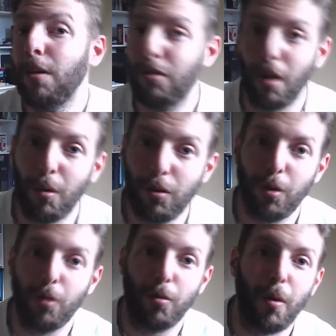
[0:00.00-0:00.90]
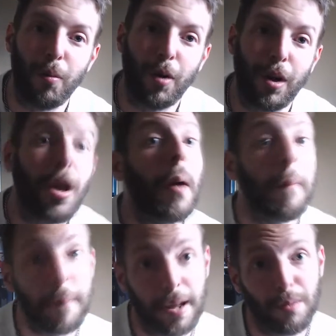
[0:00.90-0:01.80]
Stone tools won't work.
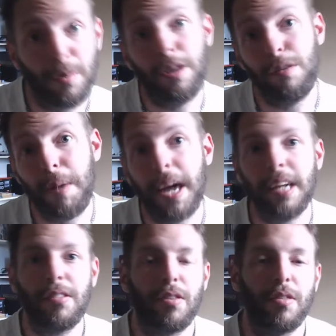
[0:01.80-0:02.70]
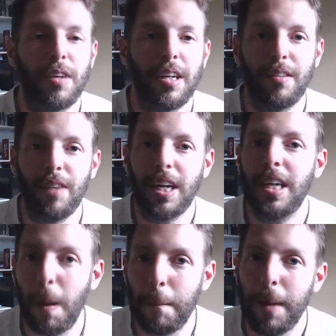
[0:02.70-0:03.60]
Metal ones might, sort of idea, right?
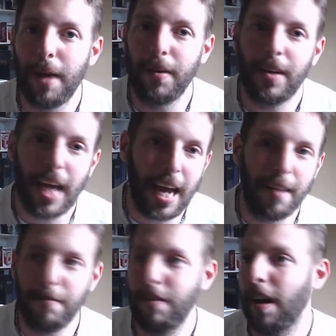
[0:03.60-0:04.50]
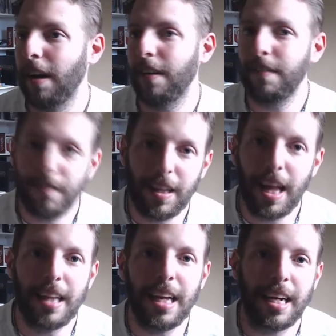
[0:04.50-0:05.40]
Gunpowder, cannon fire,
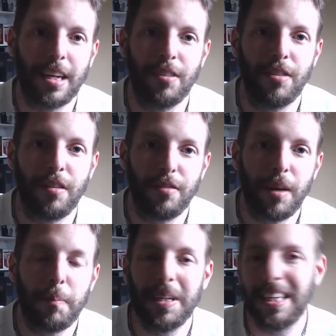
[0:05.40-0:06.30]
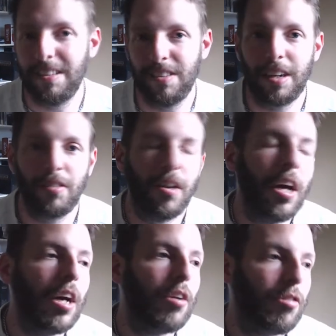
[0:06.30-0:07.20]
that kind of stuff, right? Ballistics.
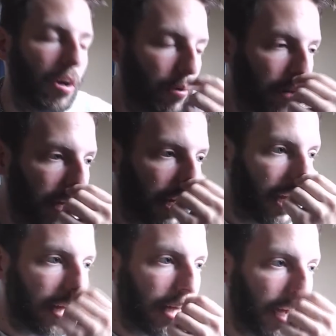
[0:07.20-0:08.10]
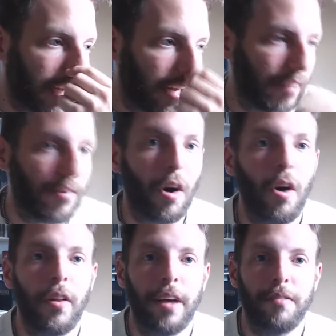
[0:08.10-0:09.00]
So that kind of
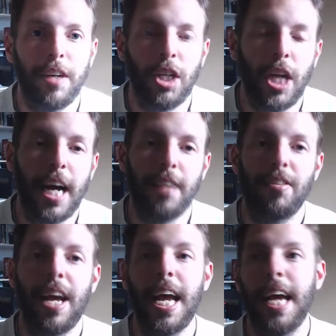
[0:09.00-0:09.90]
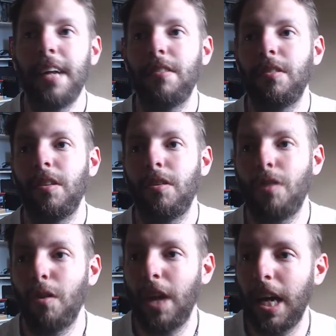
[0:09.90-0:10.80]
all that fun jazz. And
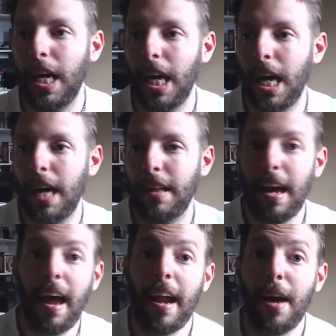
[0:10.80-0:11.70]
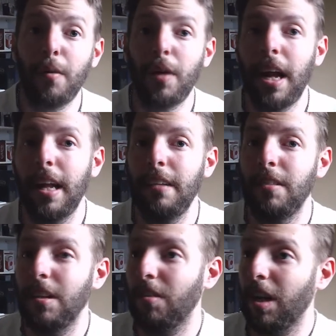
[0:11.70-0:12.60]
so they head out and
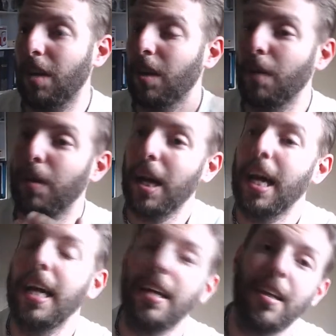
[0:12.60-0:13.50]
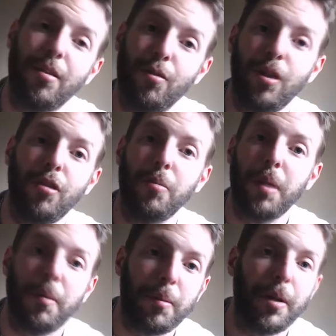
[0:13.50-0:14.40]
he's like, okay, we got to head to this region,
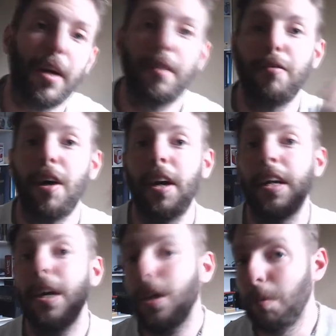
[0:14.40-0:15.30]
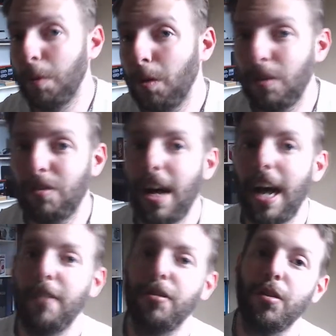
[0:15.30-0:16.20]
blah, blah, blah. They find the Buddha
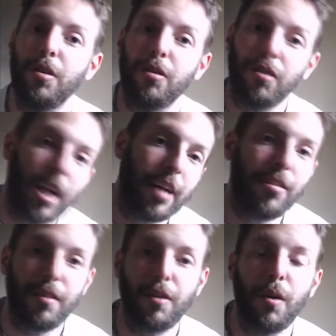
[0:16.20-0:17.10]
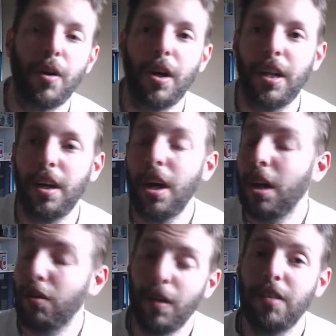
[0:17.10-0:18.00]
statue. There's a lot of stuff going on there.
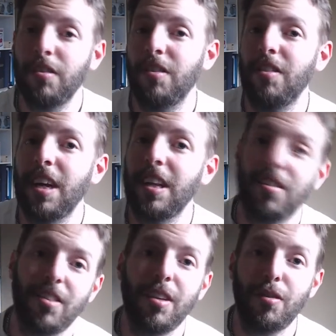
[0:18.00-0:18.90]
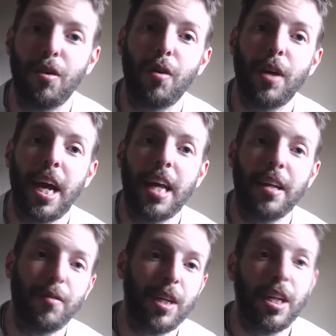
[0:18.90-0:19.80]
Suffice it to say, the scenes are okay. They
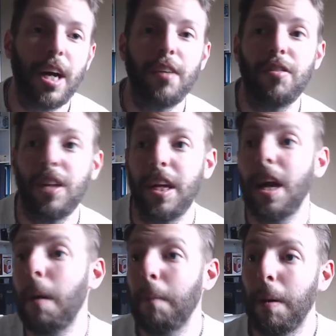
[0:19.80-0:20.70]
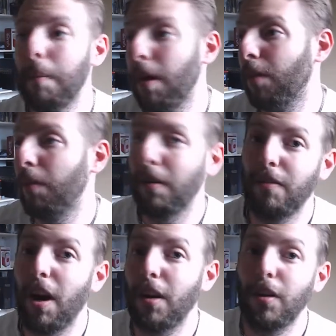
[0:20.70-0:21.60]
realize that, like, my mother, my
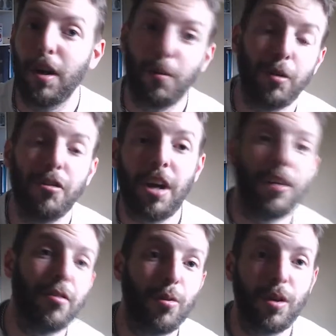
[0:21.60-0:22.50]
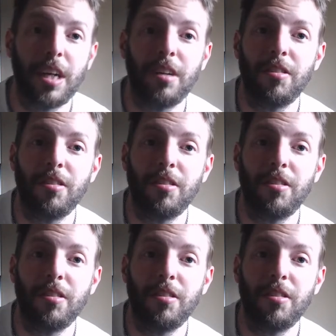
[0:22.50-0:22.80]
father, like, we're just high school kids.